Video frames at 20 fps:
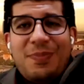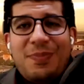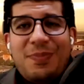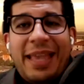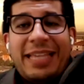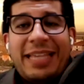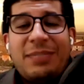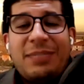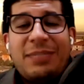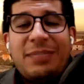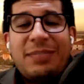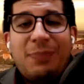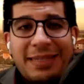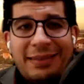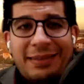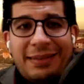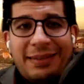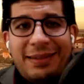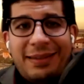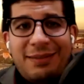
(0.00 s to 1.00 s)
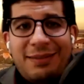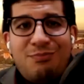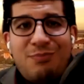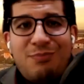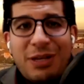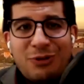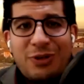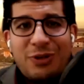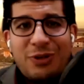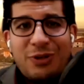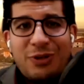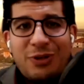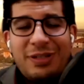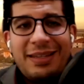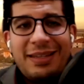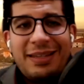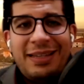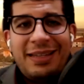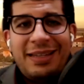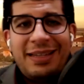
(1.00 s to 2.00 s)
explicitly mentions
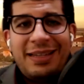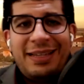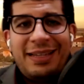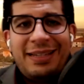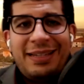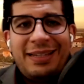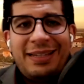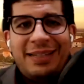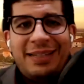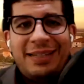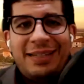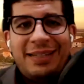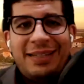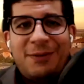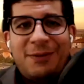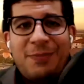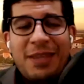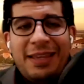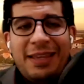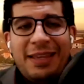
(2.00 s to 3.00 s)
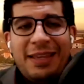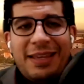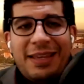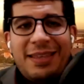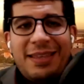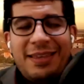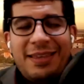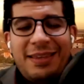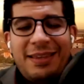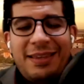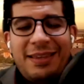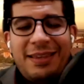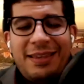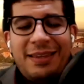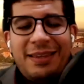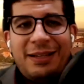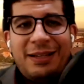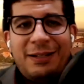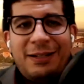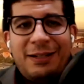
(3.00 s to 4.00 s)
in
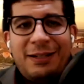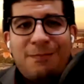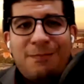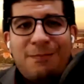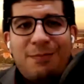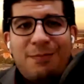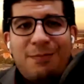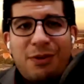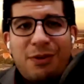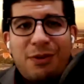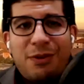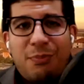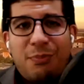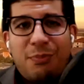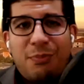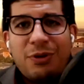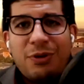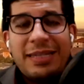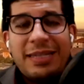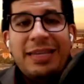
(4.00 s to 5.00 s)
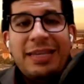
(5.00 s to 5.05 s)
the report that